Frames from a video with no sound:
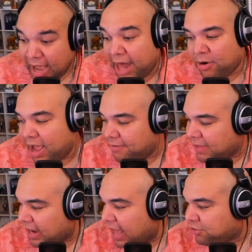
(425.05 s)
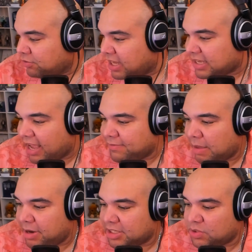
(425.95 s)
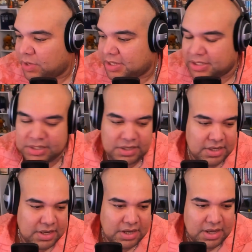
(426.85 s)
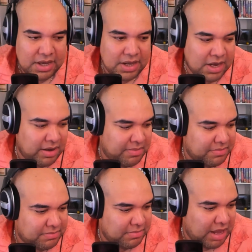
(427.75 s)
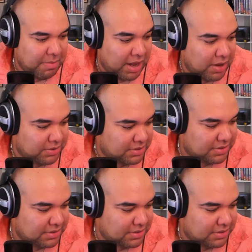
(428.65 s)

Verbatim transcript: I don't have like I choose not to have that many sweets. Well, the last thing I wanted um, was for you in my house.